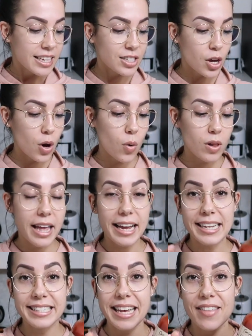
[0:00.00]
So
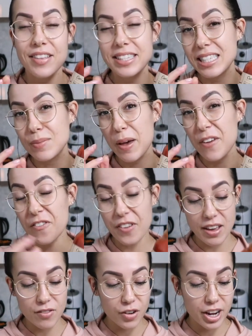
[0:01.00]
like I said, this is my
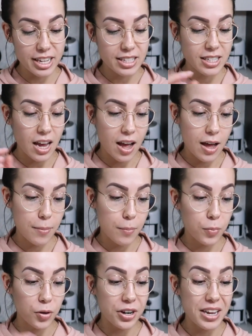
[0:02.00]
favorite
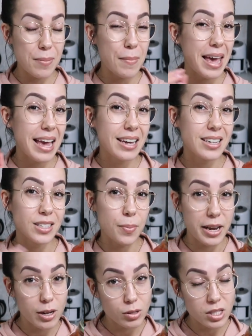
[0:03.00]
pre-made
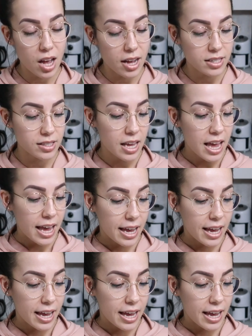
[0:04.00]
tomato sauce.